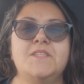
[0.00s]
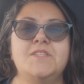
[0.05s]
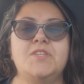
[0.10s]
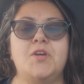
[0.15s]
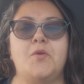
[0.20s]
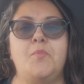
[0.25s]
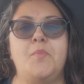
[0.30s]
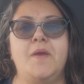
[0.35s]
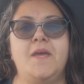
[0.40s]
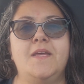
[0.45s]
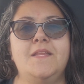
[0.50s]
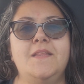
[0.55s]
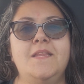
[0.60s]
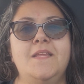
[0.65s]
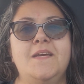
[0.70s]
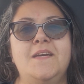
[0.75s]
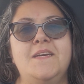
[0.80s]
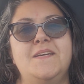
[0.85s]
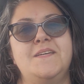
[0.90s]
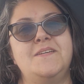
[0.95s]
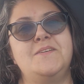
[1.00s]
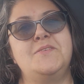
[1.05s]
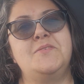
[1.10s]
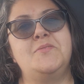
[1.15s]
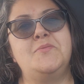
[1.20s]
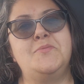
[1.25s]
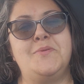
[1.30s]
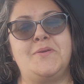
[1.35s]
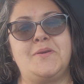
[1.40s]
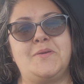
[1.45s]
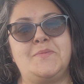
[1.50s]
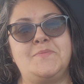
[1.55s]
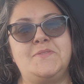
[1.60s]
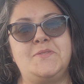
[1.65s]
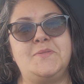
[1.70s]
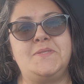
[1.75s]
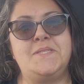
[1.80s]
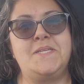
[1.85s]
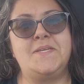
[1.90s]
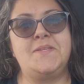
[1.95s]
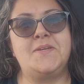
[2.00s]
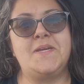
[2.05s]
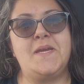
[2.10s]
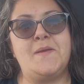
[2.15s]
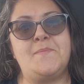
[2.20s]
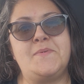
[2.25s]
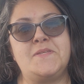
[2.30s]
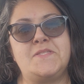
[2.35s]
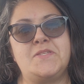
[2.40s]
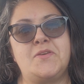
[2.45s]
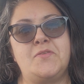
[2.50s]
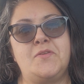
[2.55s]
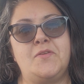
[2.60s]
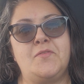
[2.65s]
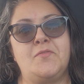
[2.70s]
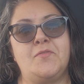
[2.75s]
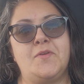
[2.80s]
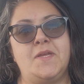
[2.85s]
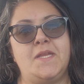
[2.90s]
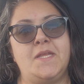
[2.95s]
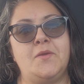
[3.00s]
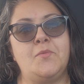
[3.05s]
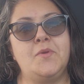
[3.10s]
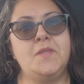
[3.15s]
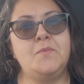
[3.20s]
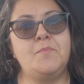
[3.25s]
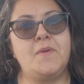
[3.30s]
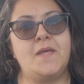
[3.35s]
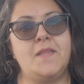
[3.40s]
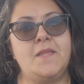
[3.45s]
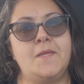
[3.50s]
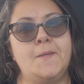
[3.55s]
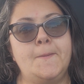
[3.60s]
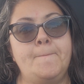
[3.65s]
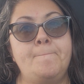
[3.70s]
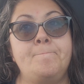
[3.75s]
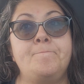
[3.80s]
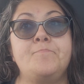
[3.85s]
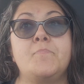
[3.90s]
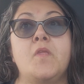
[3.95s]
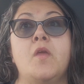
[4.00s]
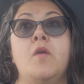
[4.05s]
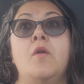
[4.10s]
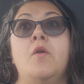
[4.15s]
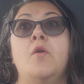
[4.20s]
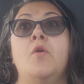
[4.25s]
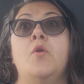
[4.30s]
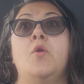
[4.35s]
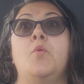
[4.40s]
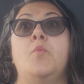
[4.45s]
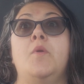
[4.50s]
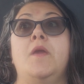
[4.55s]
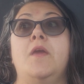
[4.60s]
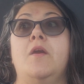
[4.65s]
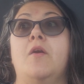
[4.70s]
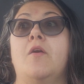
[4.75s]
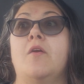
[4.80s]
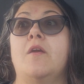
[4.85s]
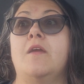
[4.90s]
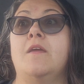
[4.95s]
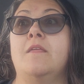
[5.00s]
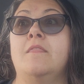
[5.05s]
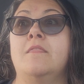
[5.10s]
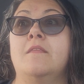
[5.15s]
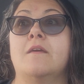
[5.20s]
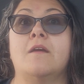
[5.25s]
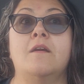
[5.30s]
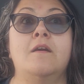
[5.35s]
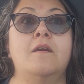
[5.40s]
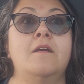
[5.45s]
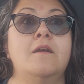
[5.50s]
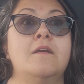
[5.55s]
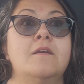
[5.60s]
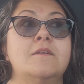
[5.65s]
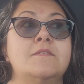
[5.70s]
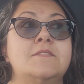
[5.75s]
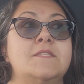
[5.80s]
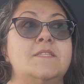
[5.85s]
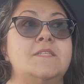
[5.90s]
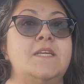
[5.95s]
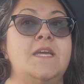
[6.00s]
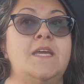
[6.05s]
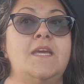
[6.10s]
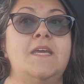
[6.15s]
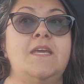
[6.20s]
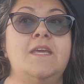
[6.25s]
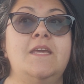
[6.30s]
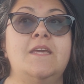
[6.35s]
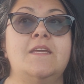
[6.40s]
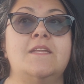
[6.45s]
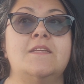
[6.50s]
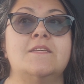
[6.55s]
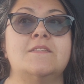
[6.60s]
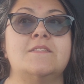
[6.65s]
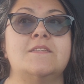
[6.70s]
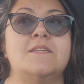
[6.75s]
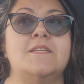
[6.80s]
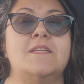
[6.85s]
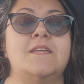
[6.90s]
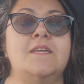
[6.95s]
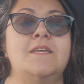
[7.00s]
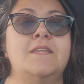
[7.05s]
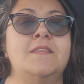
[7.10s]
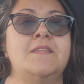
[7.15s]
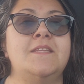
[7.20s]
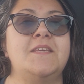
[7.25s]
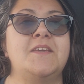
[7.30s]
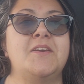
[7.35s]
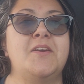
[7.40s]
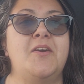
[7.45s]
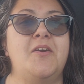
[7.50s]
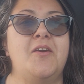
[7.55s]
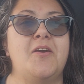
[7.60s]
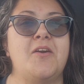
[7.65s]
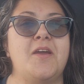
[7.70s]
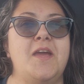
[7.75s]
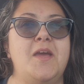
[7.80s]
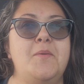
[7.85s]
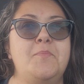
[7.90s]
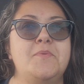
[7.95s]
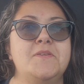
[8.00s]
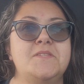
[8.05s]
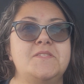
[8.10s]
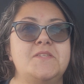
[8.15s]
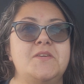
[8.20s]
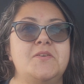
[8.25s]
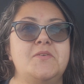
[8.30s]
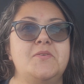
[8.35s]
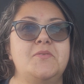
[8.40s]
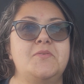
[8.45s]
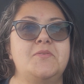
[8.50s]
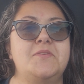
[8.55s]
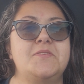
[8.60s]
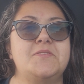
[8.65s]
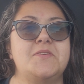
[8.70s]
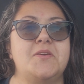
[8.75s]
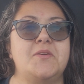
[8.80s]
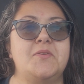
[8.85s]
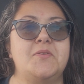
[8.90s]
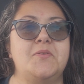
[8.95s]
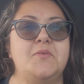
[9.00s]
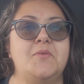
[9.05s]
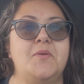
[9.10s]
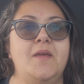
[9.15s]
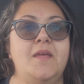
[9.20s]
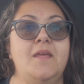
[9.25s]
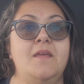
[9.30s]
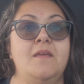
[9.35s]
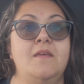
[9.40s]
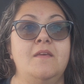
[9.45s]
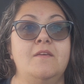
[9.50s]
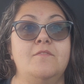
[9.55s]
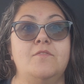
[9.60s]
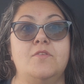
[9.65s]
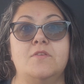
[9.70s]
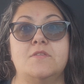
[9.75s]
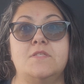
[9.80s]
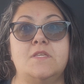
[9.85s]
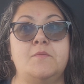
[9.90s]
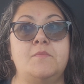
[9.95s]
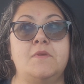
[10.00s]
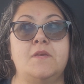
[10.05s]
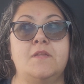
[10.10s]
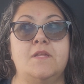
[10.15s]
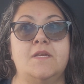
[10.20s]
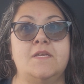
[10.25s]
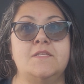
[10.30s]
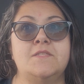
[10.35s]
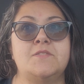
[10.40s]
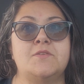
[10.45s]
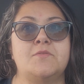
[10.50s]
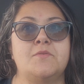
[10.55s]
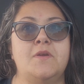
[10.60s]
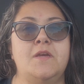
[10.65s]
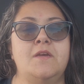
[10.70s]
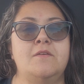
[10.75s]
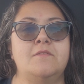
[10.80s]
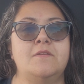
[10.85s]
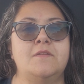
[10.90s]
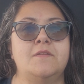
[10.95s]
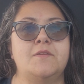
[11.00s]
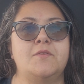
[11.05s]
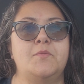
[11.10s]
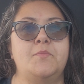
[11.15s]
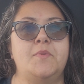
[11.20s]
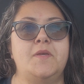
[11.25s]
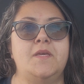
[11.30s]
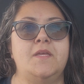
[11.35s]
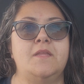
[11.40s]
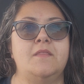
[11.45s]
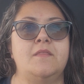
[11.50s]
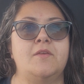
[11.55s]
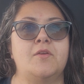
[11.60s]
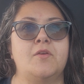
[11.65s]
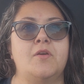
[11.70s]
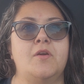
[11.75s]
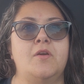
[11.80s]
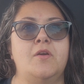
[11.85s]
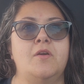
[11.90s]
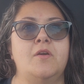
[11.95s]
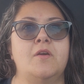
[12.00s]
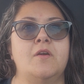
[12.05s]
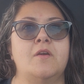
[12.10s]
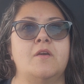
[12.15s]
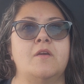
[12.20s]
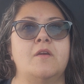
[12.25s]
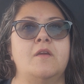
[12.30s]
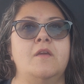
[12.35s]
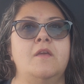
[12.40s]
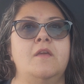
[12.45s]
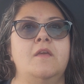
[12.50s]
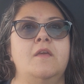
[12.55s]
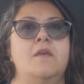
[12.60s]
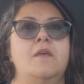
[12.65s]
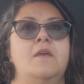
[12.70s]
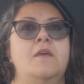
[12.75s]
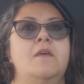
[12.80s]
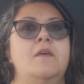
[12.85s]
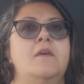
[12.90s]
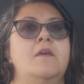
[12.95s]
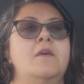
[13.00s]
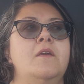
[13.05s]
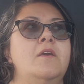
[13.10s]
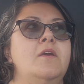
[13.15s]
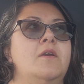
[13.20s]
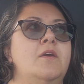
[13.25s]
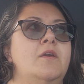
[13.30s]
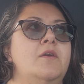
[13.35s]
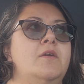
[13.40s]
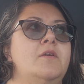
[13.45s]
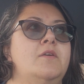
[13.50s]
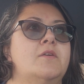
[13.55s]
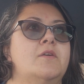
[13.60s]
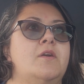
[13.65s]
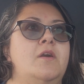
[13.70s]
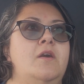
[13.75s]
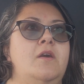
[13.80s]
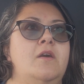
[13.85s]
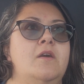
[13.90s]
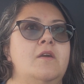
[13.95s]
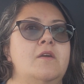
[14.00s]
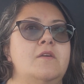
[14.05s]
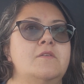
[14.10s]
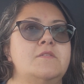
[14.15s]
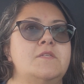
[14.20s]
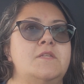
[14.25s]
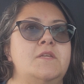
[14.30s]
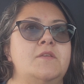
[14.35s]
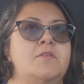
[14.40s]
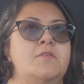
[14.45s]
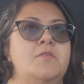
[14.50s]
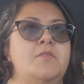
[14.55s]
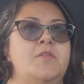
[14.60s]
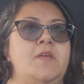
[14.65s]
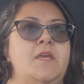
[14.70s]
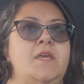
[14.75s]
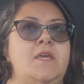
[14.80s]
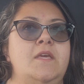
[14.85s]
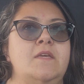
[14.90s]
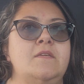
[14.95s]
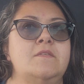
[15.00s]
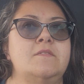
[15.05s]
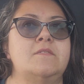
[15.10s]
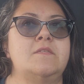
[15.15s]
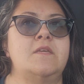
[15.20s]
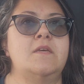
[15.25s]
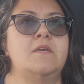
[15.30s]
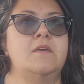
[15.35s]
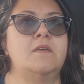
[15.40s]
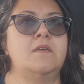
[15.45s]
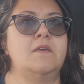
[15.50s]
Ciao Bella, welcome to another episode of Reading with Bella. We are in the car today. It is an in the car episode, so if you see me glance around a little bit, there are cars and other things